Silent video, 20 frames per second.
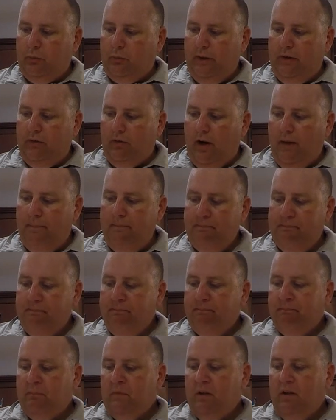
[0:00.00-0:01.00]
Sweet Rub.
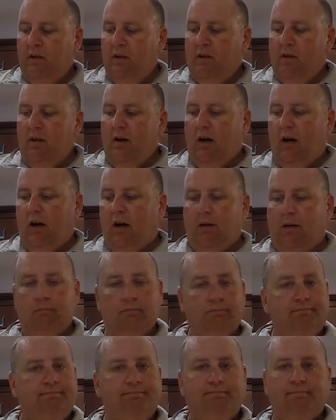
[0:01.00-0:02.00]

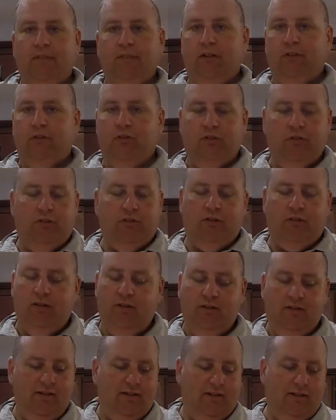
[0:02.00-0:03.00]
It's
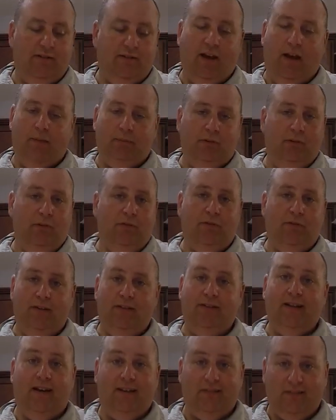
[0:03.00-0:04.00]
absolutely
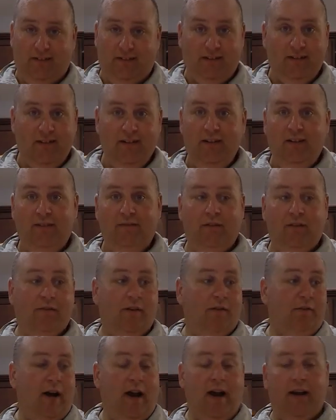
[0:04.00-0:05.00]
fantastic. If you've
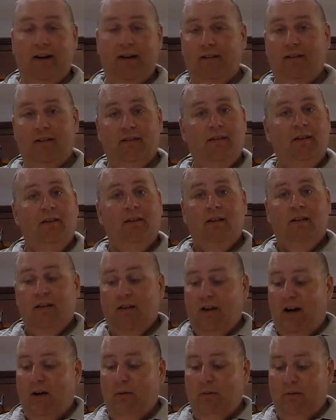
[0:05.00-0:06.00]
never had it,
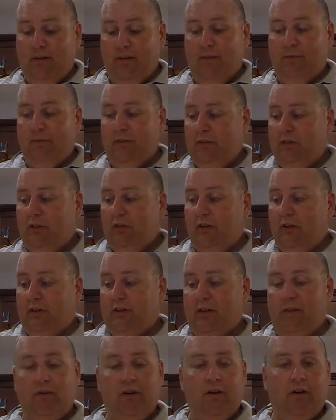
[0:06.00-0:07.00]
I would definitely
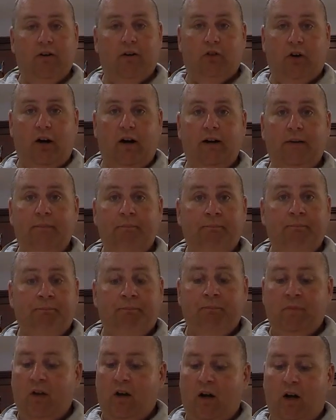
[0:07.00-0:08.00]
suggest giving it a try.
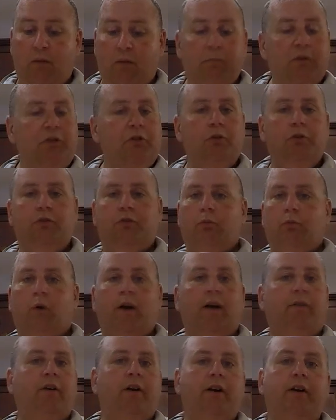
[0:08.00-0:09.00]
But use
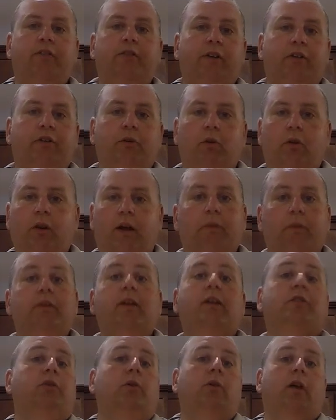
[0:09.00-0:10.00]
whatever it is that you
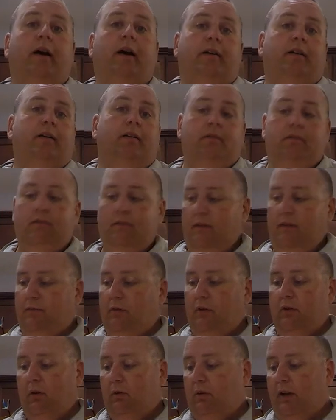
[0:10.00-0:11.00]
like. If
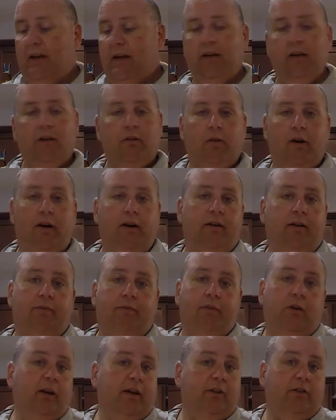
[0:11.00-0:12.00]
you don't like it, great.
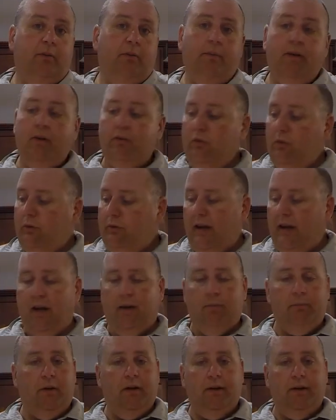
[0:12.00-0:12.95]
If you like something else, use that.